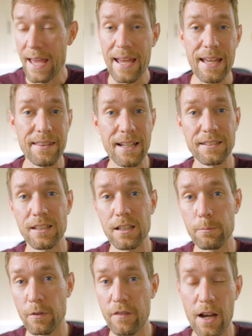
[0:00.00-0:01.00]
and that's going
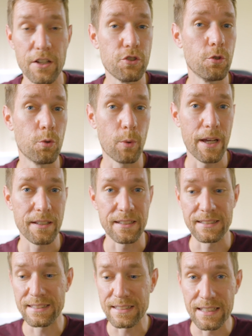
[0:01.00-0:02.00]
to provide you a way to
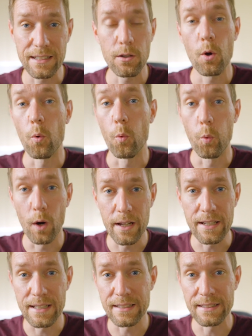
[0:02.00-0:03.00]
see
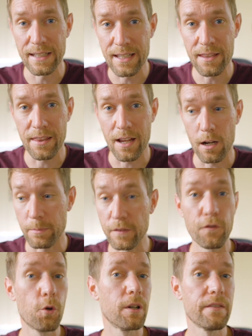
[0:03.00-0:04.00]
what is in there
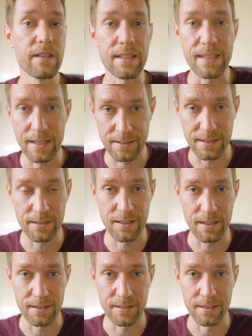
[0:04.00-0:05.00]
before it even gets into
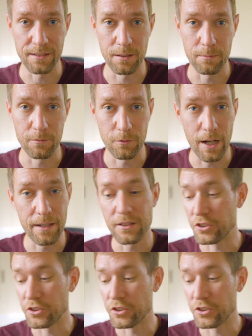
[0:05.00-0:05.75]
the system, right?